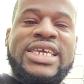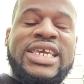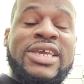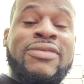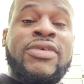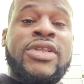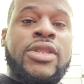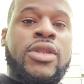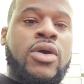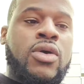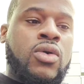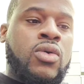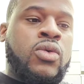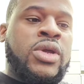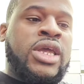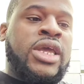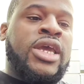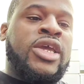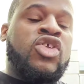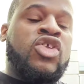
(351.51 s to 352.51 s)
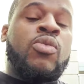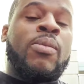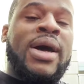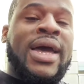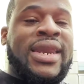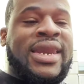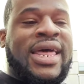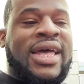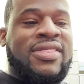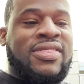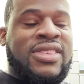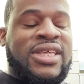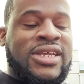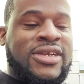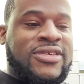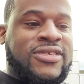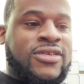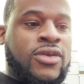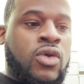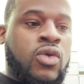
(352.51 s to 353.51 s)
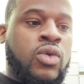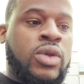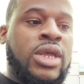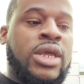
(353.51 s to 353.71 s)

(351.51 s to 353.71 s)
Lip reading: even though you might not think so.